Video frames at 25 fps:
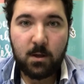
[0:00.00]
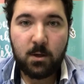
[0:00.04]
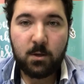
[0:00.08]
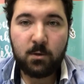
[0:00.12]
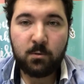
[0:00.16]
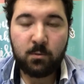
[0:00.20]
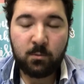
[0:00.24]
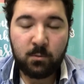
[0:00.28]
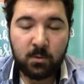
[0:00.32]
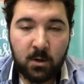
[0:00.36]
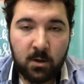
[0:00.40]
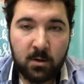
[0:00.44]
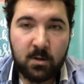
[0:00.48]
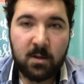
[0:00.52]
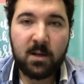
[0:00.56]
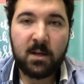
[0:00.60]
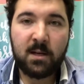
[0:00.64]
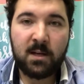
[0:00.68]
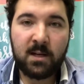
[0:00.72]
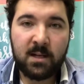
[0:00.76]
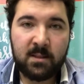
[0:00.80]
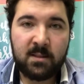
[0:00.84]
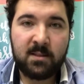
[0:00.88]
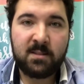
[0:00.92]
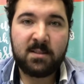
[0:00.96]
Do not
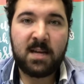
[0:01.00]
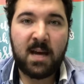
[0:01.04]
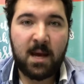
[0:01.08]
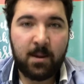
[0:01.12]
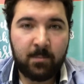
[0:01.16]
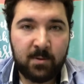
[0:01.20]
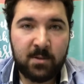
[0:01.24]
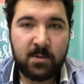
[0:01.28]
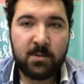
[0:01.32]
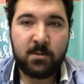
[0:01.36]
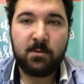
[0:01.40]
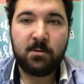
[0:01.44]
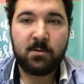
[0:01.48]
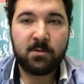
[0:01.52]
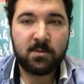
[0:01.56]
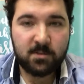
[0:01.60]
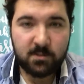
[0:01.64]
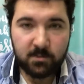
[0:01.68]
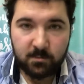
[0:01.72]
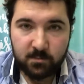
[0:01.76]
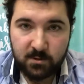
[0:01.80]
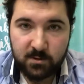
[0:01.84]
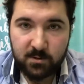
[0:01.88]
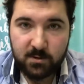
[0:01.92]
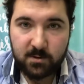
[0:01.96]
let this happen to your
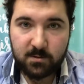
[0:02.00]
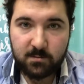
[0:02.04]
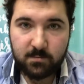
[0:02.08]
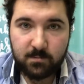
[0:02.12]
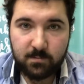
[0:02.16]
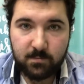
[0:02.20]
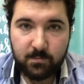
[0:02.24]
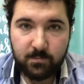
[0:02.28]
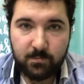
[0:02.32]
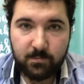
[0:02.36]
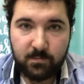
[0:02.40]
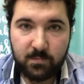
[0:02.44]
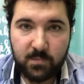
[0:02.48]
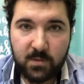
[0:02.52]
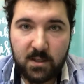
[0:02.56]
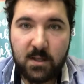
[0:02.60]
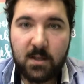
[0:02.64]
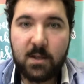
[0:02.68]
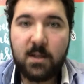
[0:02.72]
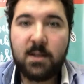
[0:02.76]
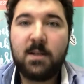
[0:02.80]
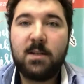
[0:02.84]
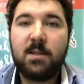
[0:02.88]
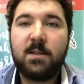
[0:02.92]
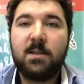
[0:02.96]
students.
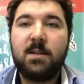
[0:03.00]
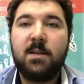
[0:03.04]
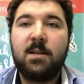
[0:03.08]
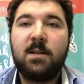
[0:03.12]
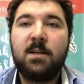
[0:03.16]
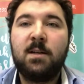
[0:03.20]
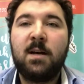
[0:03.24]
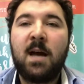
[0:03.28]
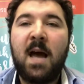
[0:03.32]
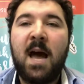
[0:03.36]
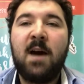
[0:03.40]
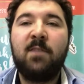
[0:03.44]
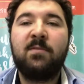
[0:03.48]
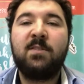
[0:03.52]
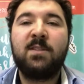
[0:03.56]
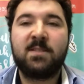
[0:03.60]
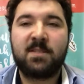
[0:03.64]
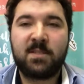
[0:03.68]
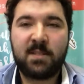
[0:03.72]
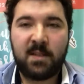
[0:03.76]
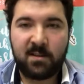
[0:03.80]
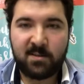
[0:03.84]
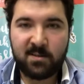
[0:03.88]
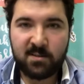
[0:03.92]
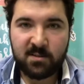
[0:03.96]
Have
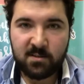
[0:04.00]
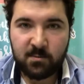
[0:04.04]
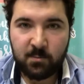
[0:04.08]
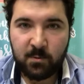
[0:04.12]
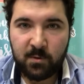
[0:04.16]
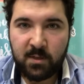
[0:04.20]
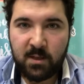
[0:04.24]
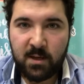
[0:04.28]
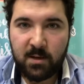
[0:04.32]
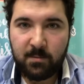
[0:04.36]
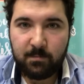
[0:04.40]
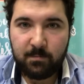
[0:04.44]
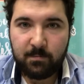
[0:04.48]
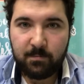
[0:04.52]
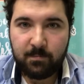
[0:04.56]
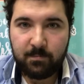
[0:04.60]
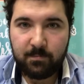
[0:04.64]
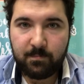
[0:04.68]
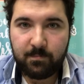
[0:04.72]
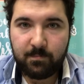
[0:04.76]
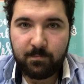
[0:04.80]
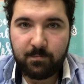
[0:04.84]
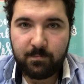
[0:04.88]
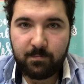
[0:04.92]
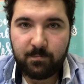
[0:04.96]
discussions with them.
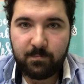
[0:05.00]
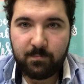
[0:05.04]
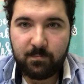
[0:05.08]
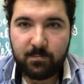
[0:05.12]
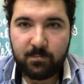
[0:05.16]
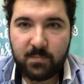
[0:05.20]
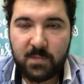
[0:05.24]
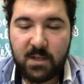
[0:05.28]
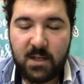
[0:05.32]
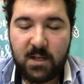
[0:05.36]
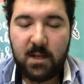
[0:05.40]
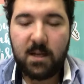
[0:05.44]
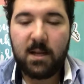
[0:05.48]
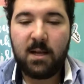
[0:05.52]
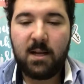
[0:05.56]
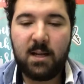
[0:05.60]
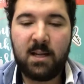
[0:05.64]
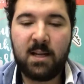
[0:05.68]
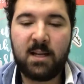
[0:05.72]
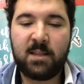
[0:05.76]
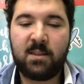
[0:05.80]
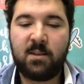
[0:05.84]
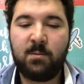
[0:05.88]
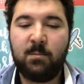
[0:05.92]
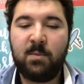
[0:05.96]

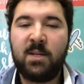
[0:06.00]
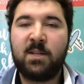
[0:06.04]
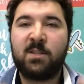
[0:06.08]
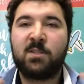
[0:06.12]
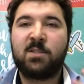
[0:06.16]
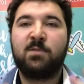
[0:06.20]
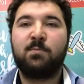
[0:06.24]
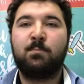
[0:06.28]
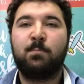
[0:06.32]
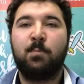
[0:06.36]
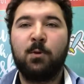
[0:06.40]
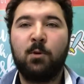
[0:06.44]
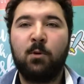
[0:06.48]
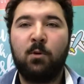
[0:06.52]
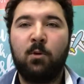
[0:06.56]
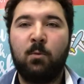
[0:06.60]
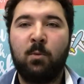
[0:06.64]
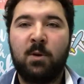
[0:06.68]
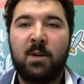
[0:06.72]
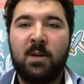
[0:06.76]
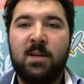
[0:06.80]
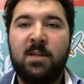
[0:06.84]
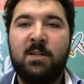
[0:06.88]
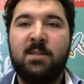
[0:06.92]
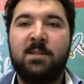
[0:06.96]
Let them explore
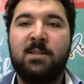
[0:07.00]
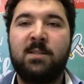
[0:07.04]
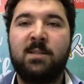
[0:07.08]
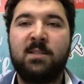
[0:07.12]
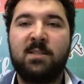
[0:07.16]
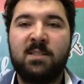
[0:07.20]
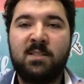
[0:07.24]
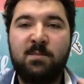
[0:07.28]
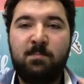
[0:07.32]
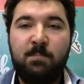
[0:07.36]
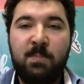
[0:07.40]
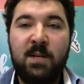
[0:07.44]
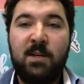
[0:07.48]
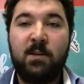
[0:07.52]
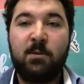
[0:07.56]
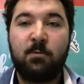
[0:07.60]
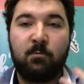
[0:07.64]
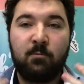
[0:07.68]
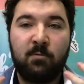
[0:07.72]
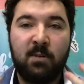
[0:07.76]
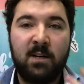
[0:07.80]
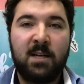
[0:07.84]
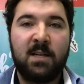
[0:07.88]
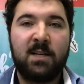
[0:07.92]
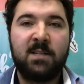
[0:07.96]
what it is to speak
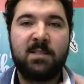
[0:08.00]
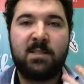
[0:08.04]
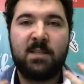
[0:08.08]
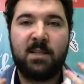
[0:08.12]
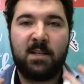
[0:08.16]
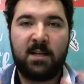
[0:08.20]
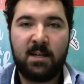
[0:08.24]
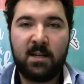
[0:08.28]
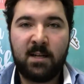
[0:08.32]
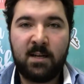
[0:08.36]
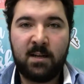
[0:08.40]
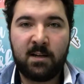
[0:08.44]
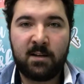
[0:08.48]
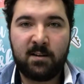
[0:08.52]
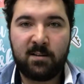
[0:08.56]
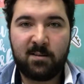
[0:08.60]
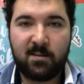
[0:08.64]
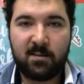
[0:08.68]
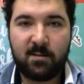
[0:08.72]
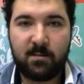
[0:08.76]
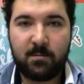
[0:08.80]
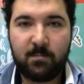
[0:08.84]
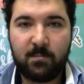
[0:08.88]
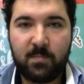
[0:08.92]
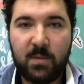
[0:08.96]
realistic
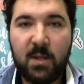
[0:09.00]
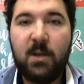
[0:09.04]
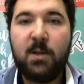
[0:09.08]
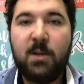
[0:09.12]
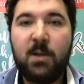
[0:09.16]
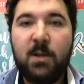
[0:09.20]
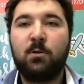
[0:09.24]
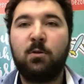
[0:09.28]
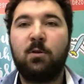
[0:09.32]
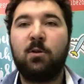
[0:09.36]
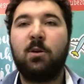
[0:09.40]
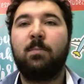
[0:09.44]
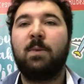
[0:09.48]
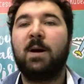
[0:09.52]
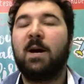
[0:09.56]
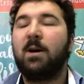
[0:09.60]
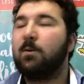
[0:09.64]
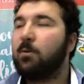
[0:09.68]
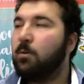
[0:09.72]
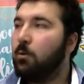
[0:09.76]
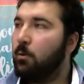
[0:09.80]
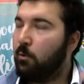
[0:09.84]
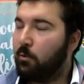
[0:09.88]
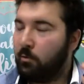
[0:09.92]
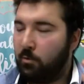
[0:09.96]
English. Talk
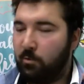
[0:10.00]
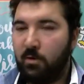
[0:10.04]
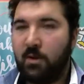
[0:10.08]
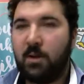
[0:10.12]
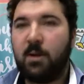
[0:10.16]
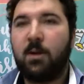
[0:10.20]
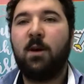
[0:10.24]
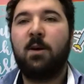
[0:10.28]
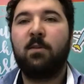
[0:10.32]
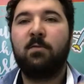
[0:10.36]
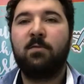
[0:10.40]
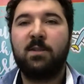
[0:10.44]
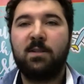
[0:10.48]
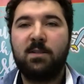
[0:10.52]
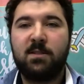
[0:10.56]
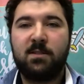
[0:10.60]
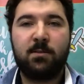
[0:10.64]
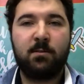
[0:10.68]
about ordering coffees.